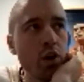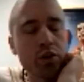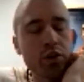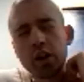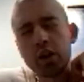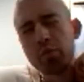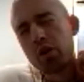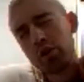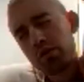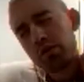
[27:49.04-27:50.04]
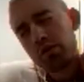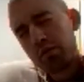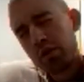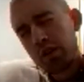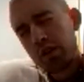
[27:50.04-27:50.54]
your
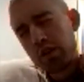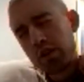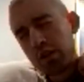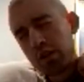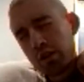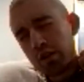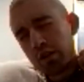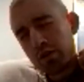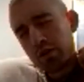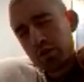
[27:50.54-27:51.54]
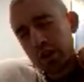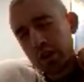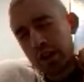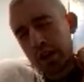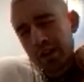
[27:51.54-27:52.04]
about
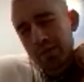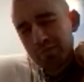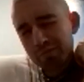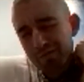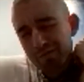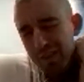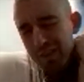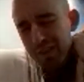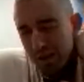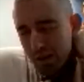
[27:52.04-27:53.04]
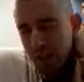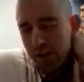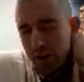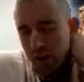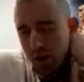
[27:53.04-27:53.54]
sort of like
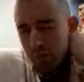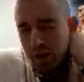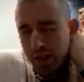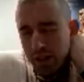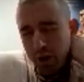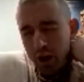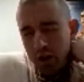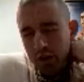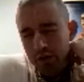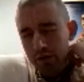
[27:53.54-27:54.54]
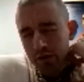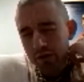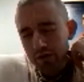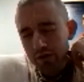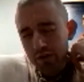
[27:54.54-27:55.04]
giving up meat as part of
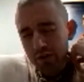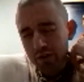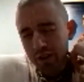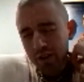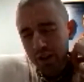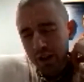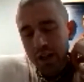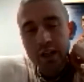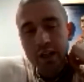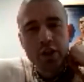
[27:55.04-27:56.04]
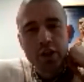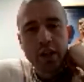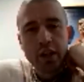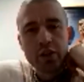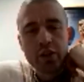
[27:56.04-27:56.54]
an
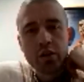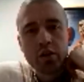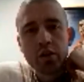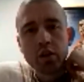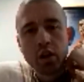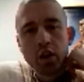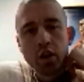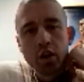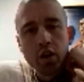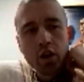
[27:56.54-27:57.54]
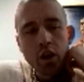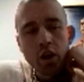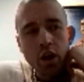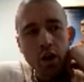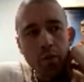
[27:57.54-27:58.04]
initiation.
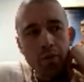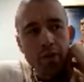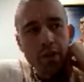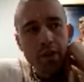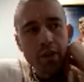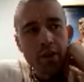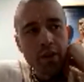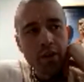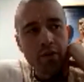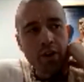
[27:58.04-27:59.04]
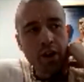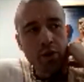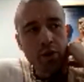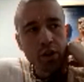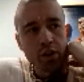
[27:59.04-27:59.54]
I found
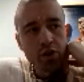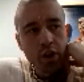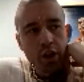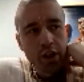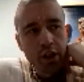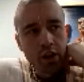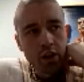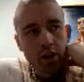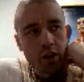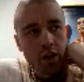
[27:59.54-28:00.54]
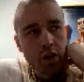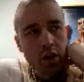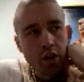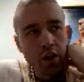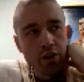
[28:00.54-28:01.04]
that really striking,
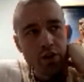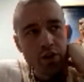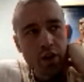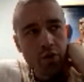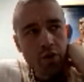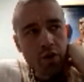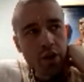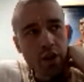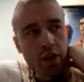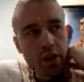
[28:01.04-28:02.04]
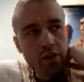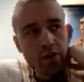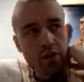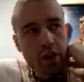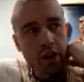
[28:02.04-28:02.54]
because it really
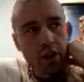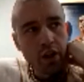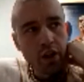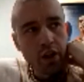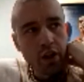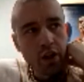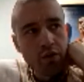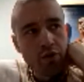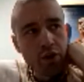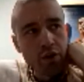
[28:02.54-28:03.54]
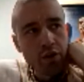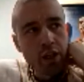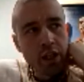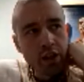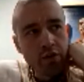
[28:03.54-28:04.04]
is like, for you to